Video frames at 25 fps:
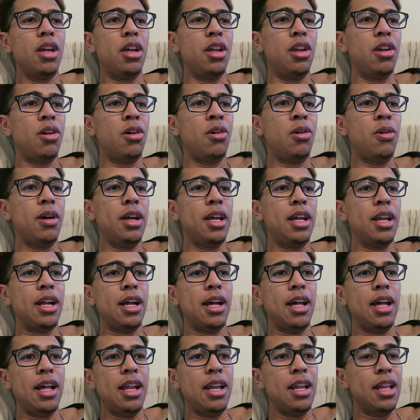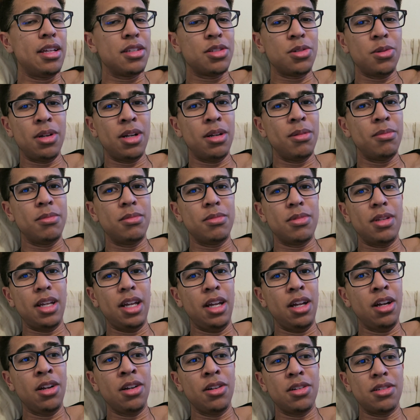you know? And that's what I'm
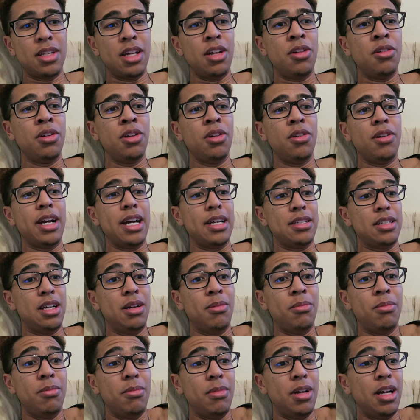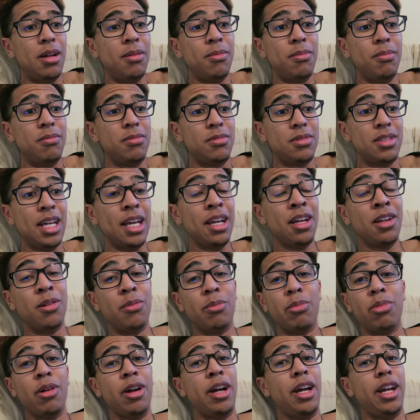here telling you guys. I'm taking
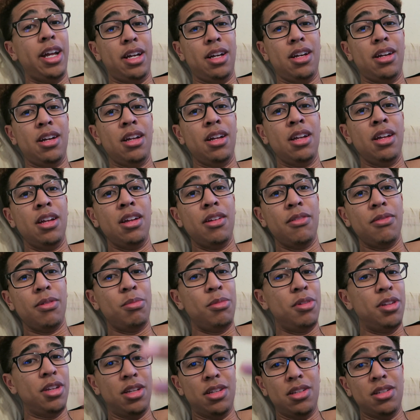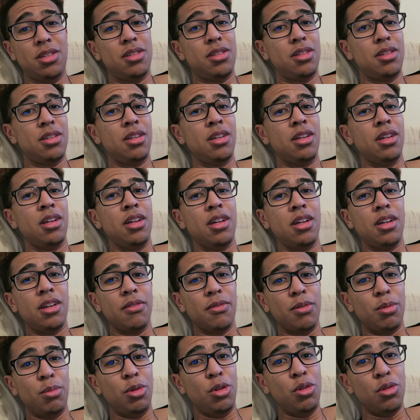a break from this,
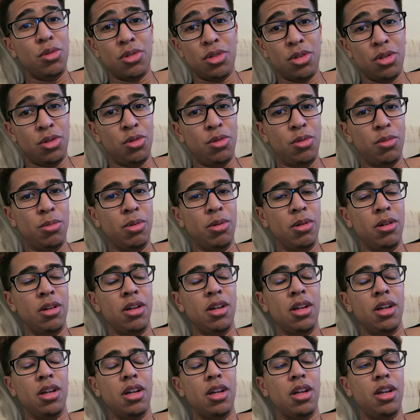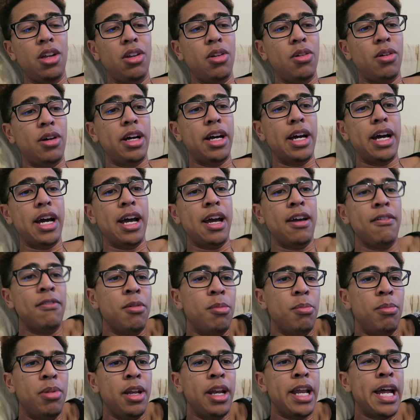from YouTube. You know, I
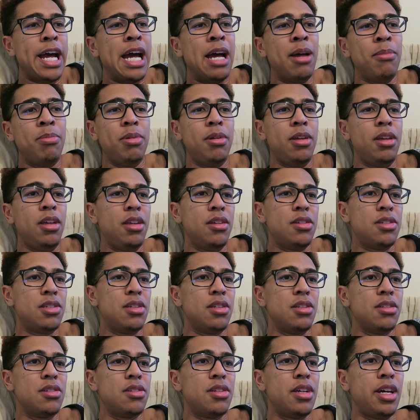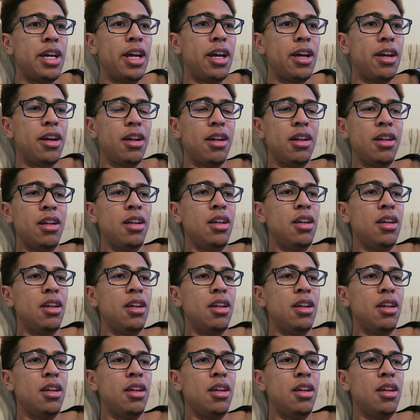haven't been happy since, like,